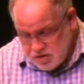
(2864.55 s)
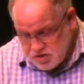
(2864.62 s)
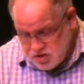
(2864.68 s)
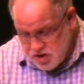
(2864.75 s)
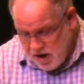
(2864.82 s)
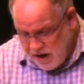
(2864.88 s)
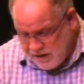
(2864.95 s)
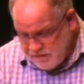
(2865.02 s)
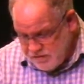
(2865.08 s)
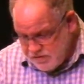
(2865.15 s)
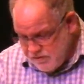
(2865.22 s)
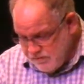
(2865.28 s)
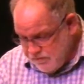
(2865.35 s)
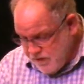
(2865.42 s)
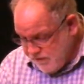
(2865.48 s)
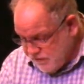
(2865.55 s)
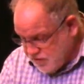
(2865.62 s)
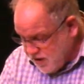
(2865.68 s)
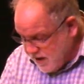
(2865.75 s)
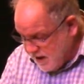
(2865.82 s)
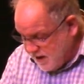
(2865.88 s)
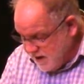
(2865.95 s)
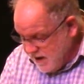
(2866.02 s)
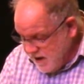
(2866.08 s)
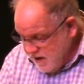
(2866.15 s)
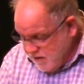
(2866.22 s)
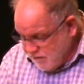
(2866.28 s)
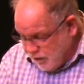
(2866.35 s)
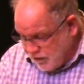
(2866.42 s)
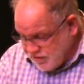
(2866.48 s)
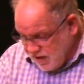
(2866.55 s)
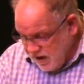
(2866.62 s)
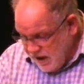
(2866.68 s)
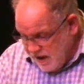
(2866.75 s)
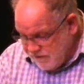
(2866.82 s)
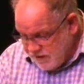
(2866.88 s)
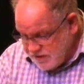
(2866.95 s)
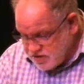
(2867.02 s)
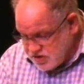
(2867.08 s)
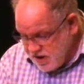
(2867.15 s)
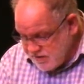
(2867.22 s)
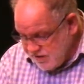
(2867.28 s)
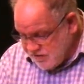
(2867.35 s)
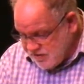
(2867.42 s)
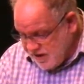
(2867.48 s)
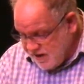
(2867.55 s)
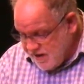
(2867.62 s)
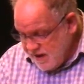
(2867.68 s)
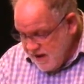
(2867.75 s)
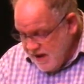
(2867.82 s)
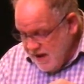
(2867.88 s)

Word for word: John 15, verse 11, Jesus said,